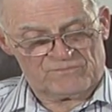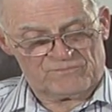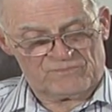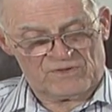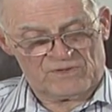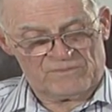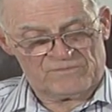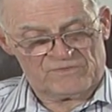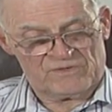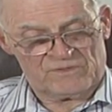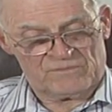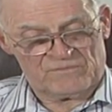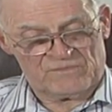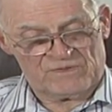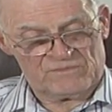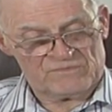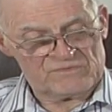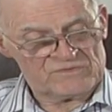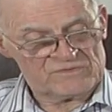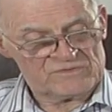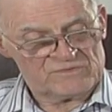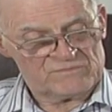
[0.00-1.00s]
prominent
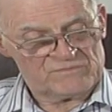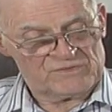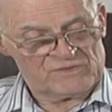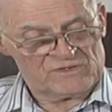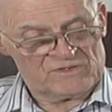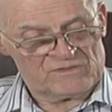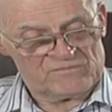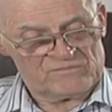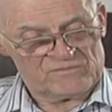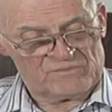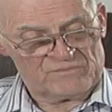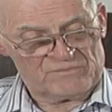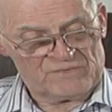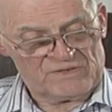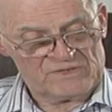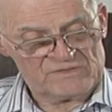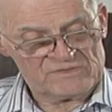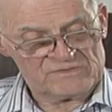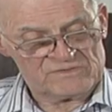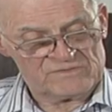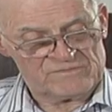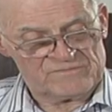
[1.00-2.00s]
members to become their
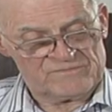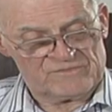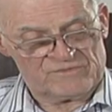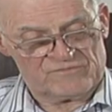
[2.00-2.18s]
pastor.